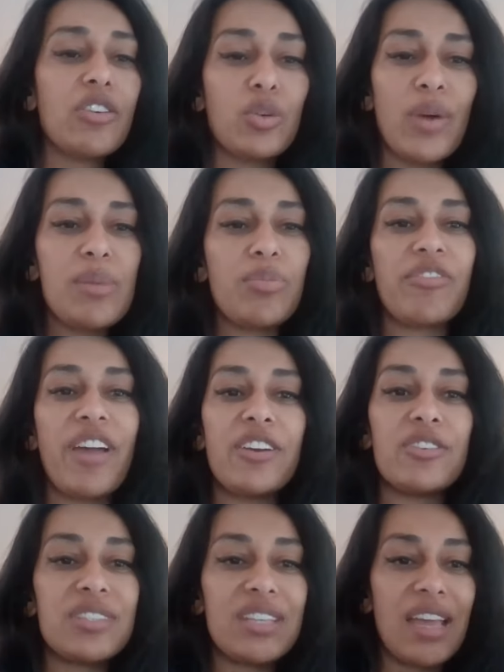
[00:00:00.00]
great
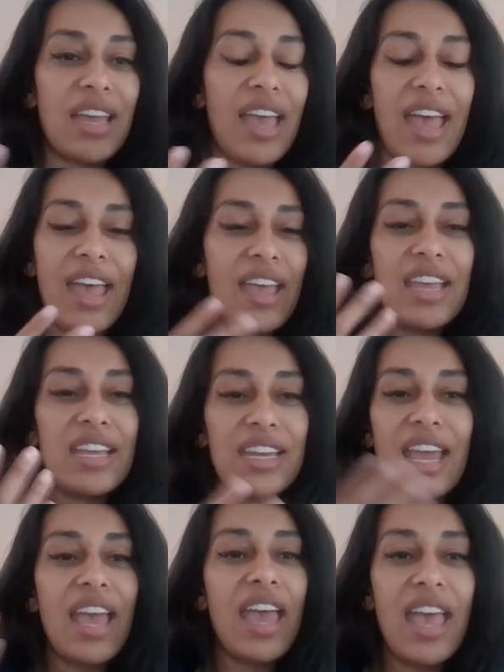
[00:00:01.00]
providers in
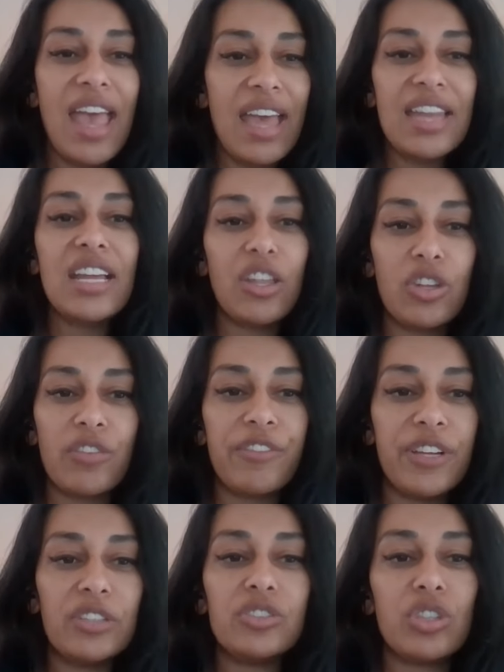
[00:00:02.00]
any other field.